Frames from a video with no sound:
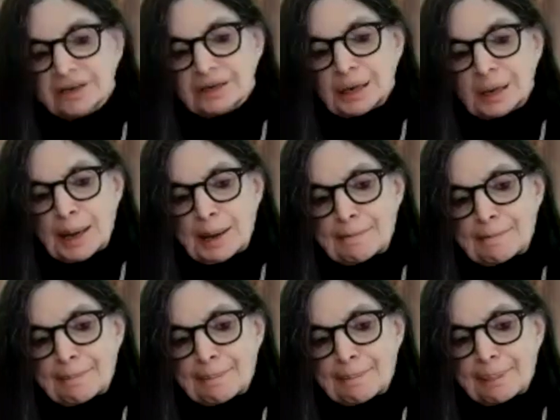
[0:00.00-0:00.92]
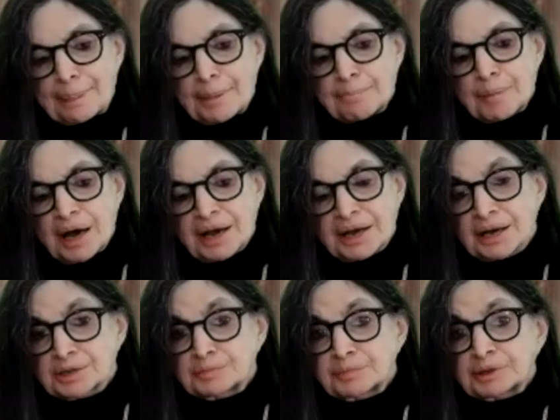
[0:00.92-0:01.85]
my
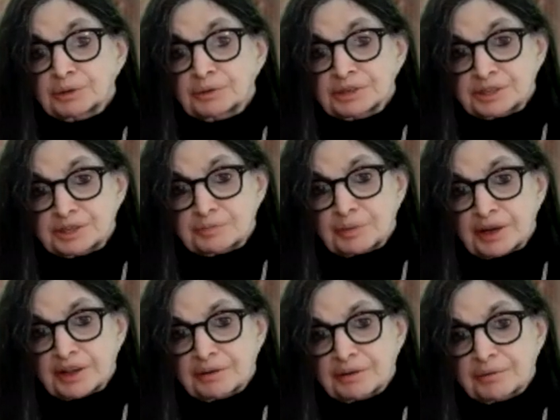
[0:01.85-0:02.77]
husband lost his brother